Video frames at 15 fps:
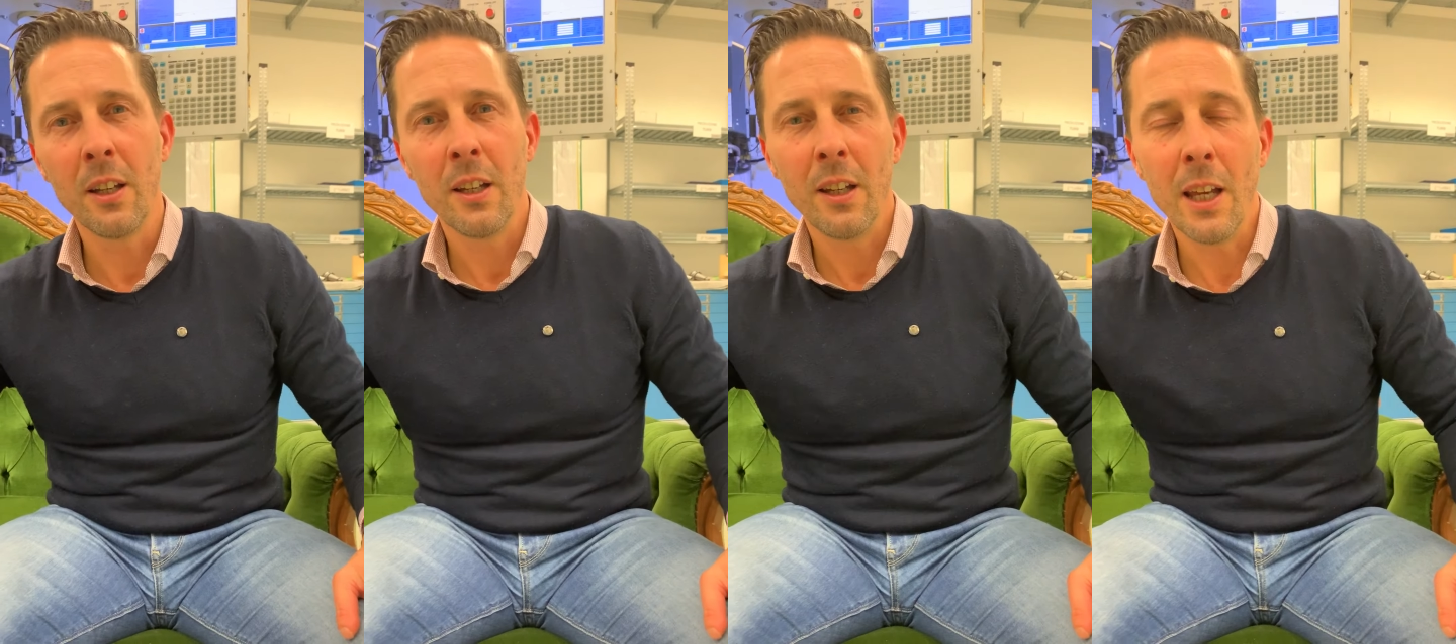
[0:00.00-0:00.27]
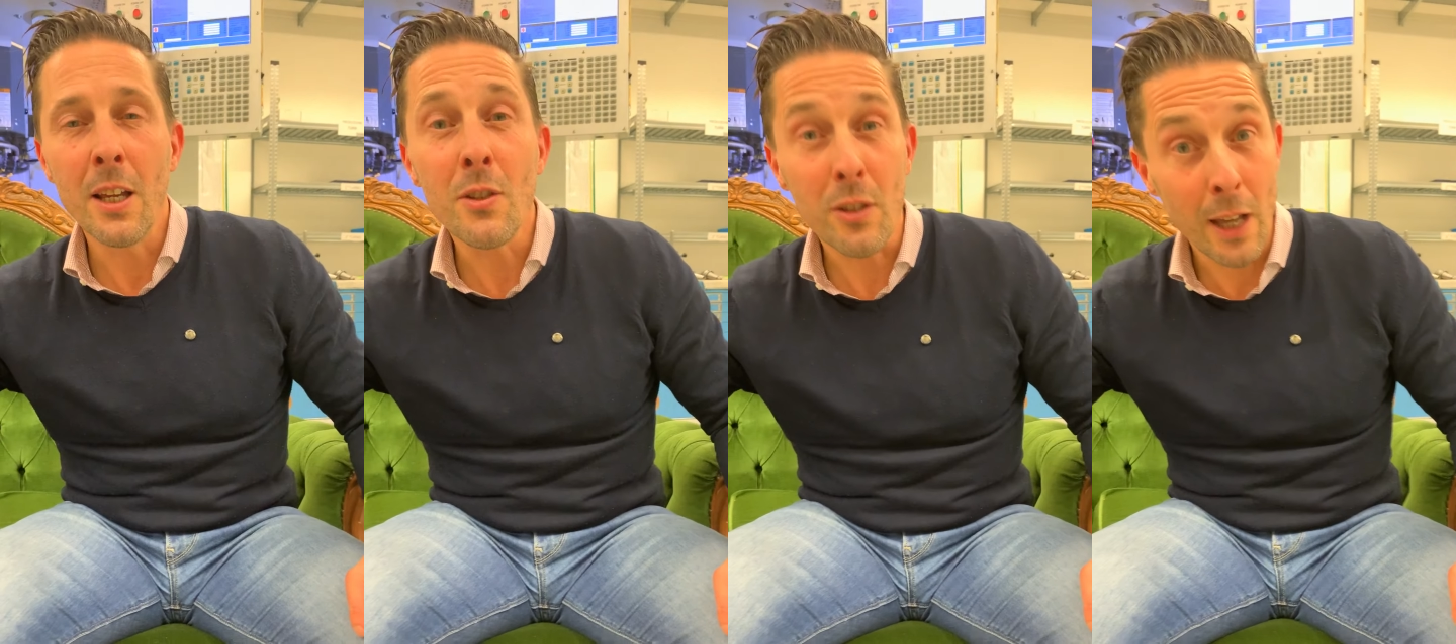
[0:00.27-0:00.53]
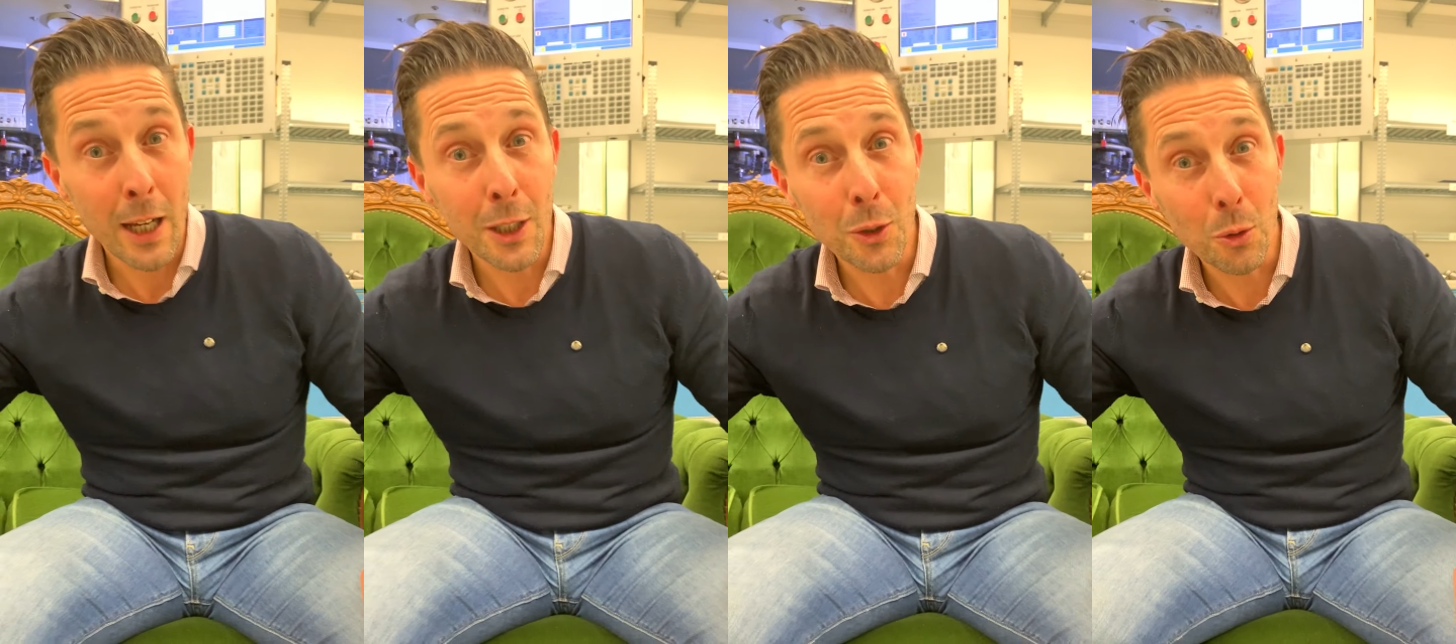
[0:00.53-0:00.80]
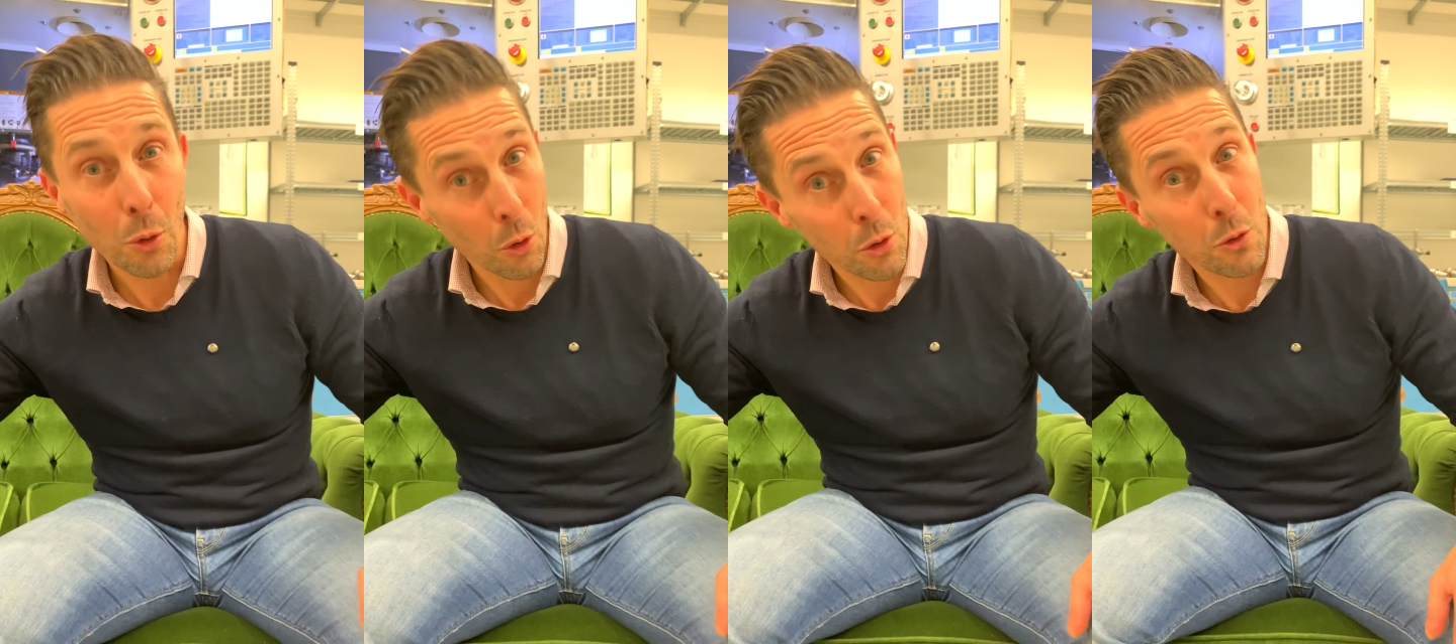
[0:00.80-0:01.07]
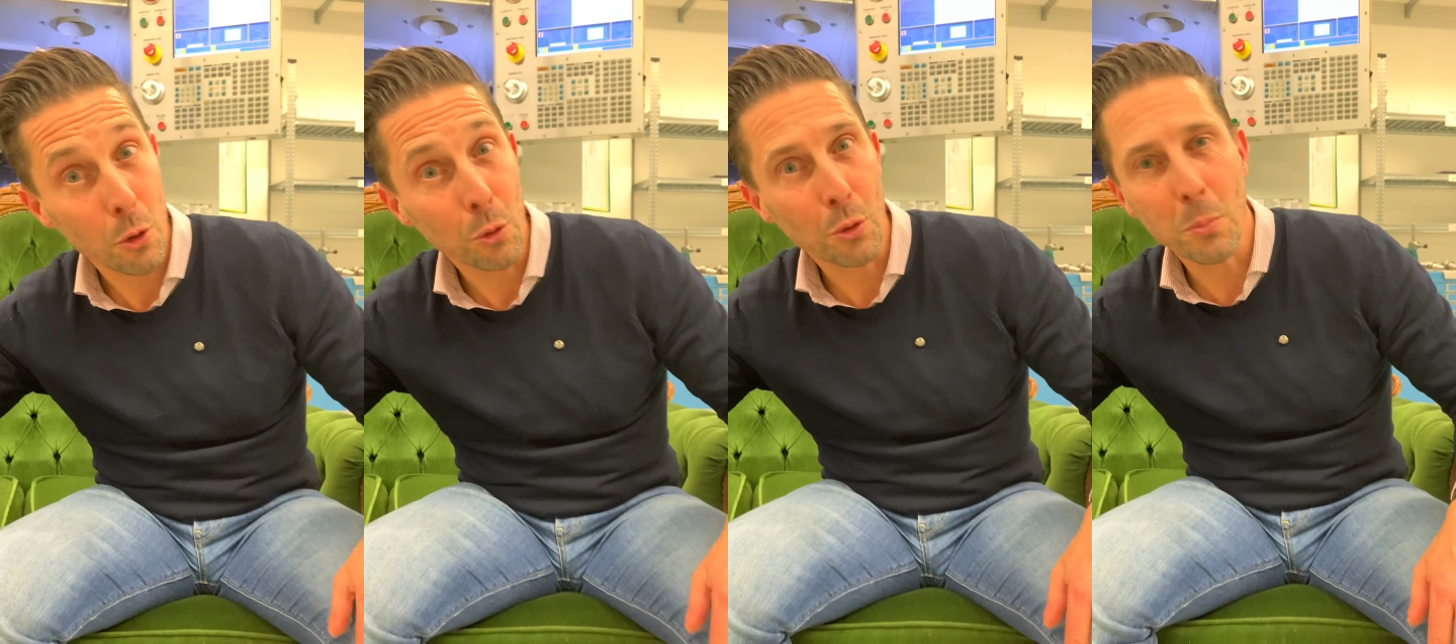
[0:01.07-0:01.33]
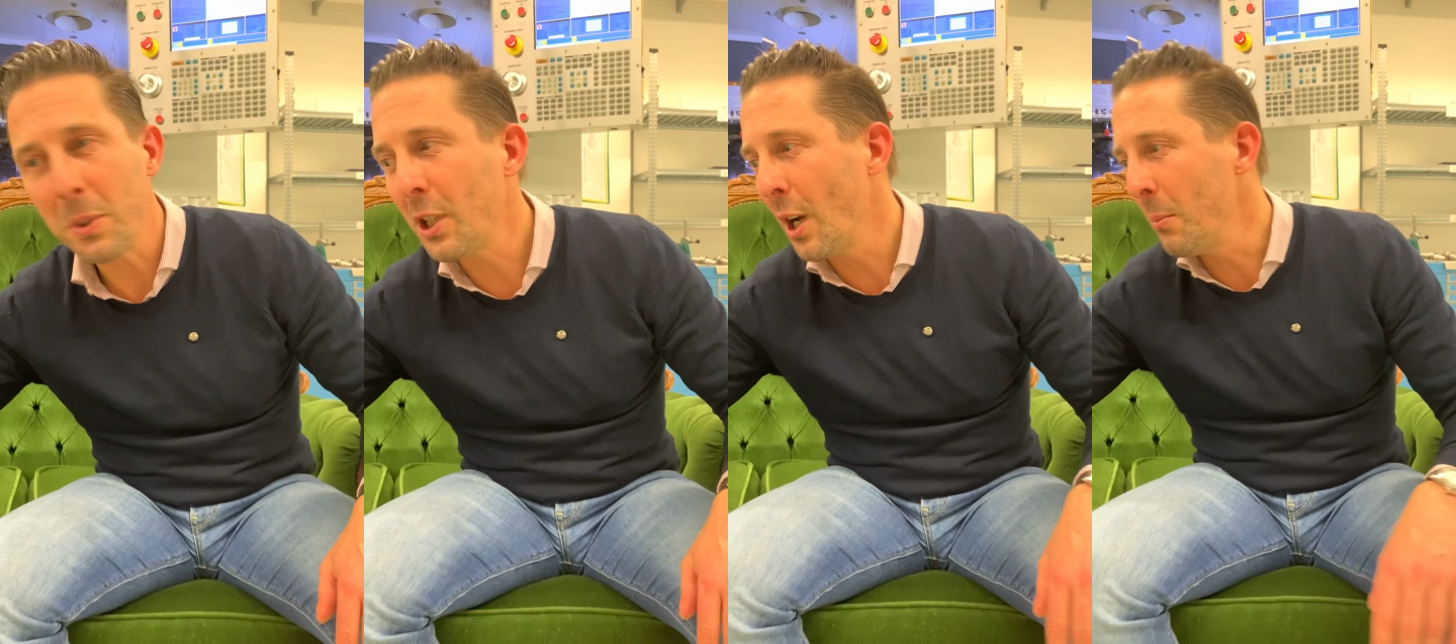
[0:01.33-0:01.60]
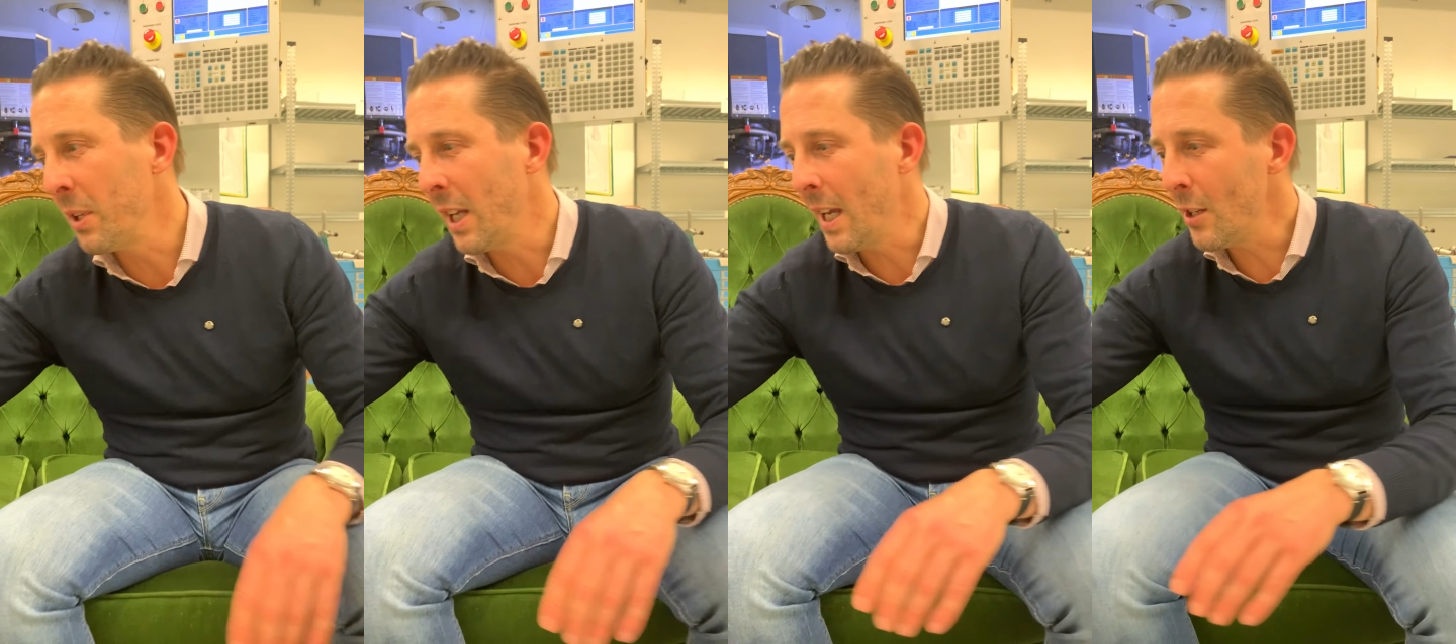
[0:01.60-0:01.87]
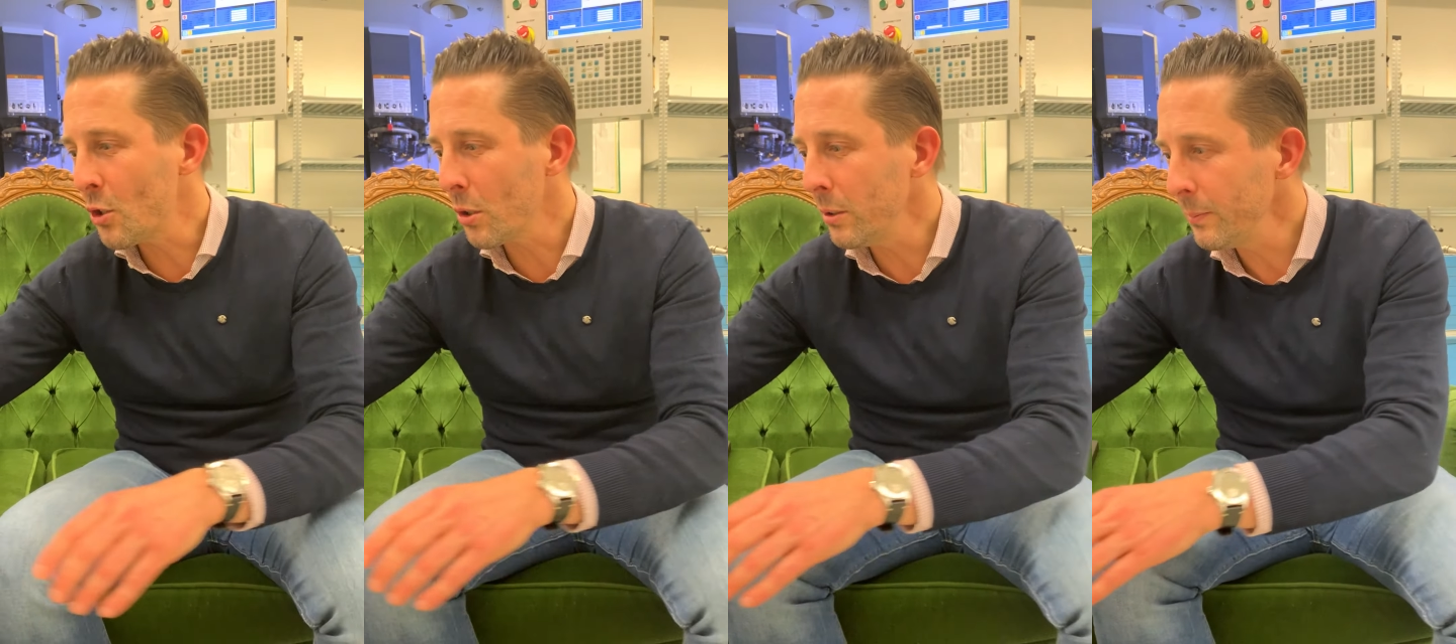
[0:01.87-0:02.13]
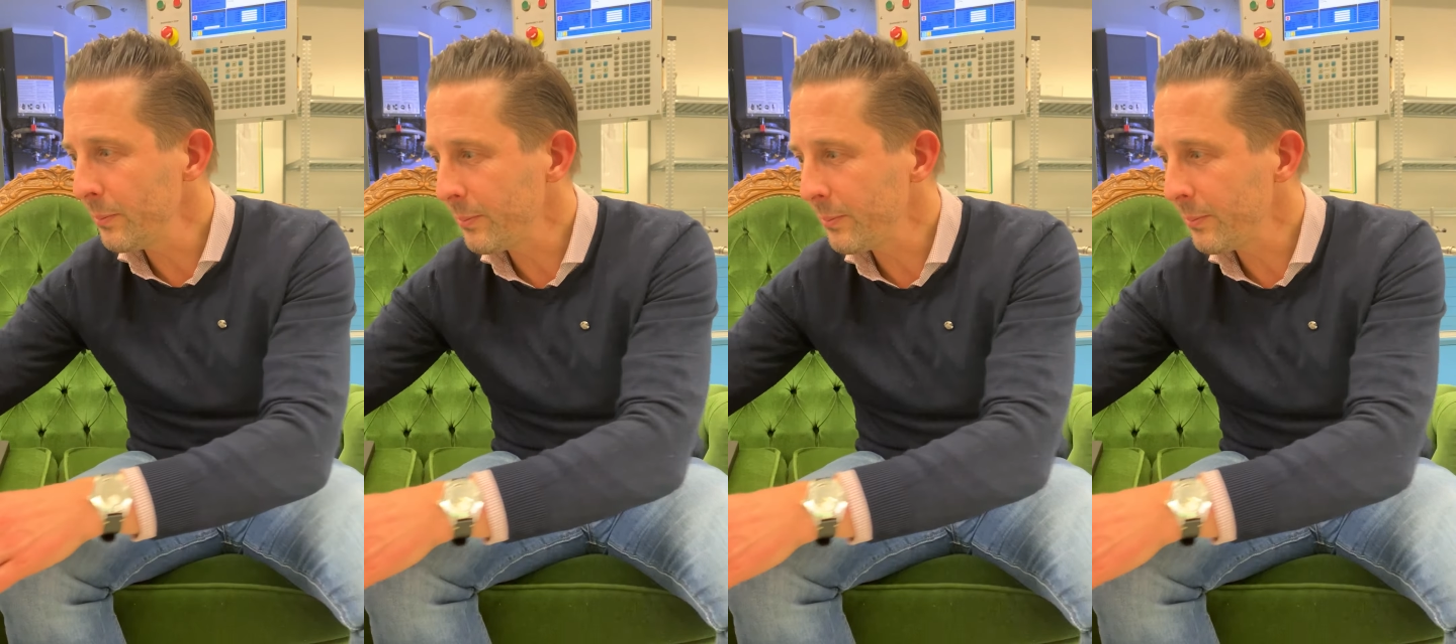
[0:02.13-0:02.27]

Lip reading: incite you also to become an angel.